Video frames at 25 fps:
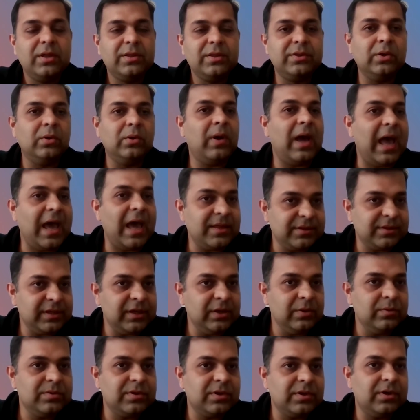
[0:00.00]
So as a
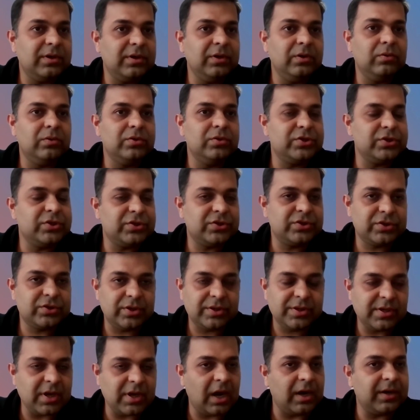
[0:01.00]
user, you'll
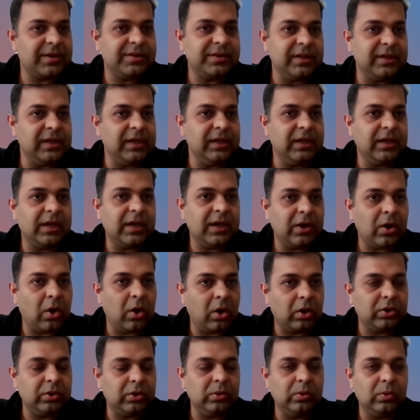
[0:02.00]
just start seeing an
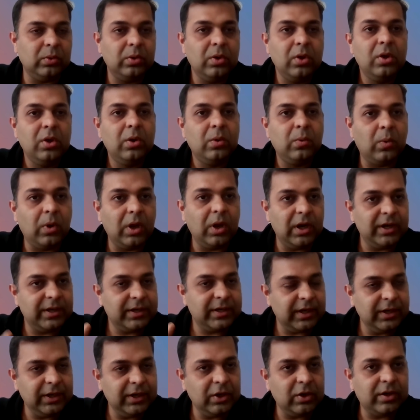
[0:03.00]
Okto
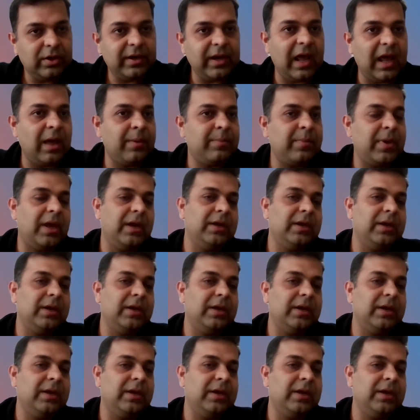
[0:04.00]
wallet in your tab.